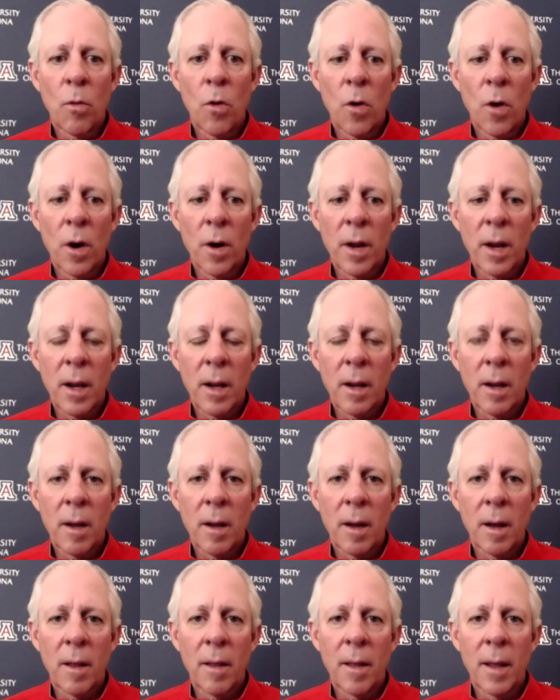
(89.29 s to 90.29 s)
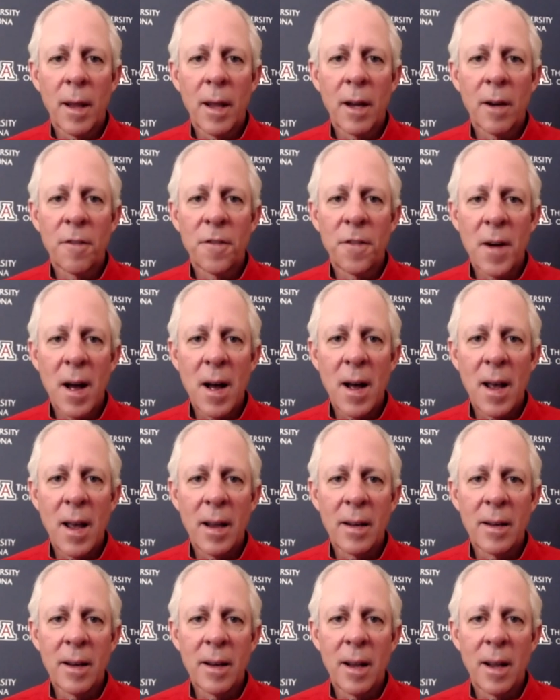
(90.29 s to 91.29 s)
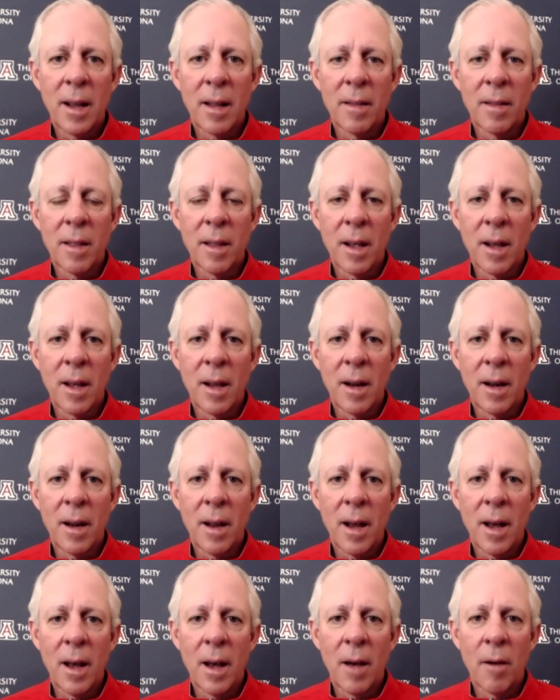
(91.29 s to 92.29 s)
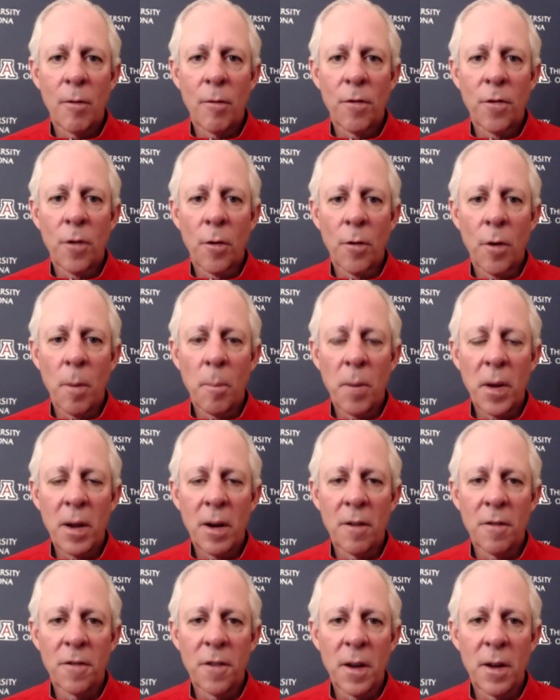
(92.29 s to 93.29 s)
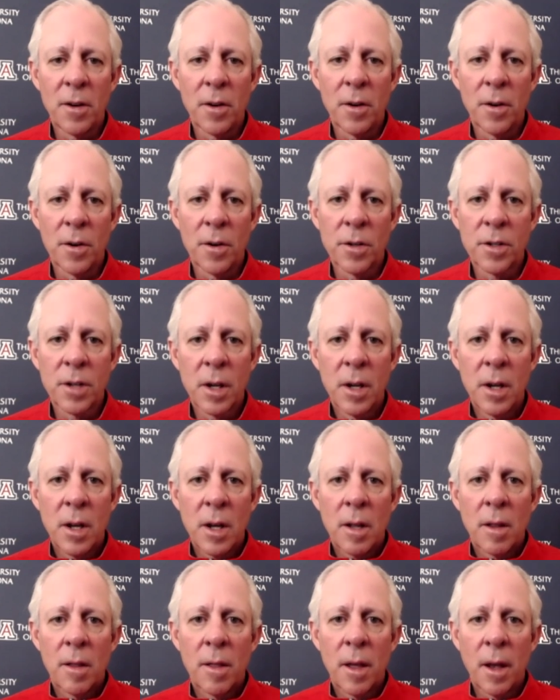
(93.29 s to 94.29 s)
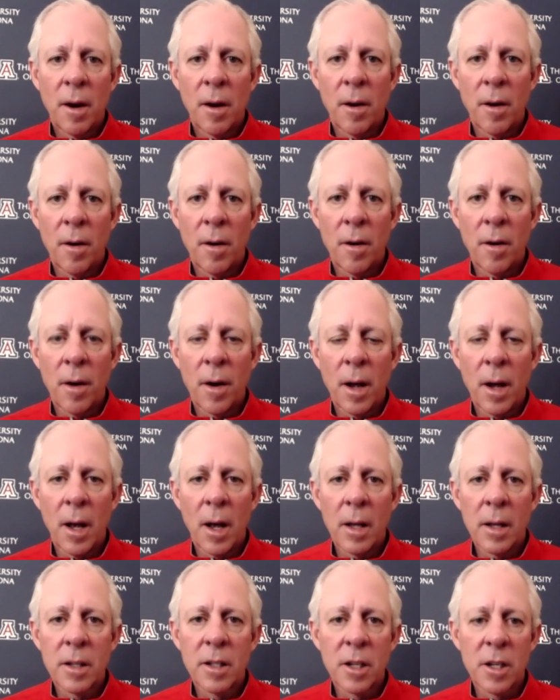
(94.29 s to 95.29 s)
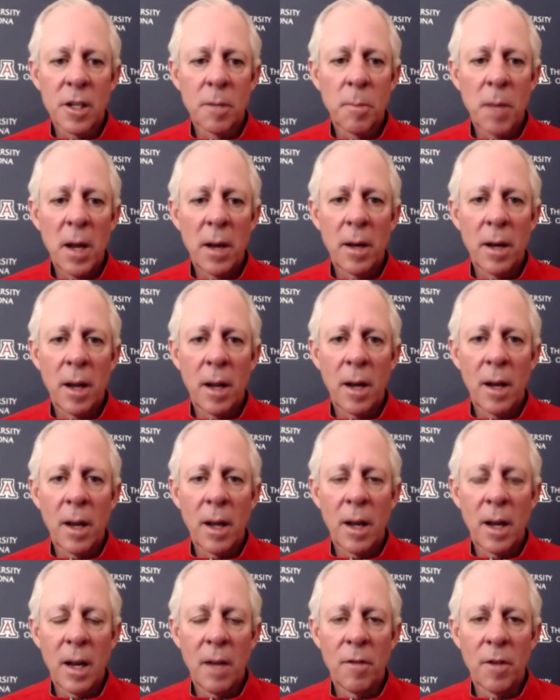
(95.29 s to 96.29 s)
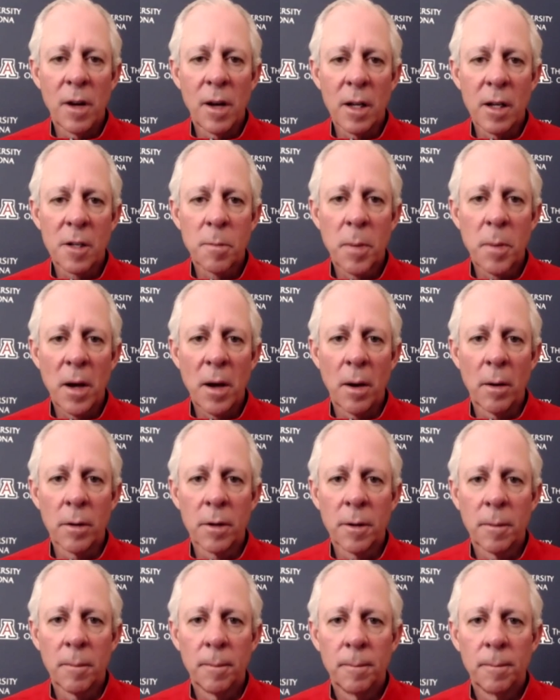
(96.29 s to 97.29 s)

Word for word: warning, uh, they get a fine, and then uh, for repeat offenders, they're uh, suspended and even expelled.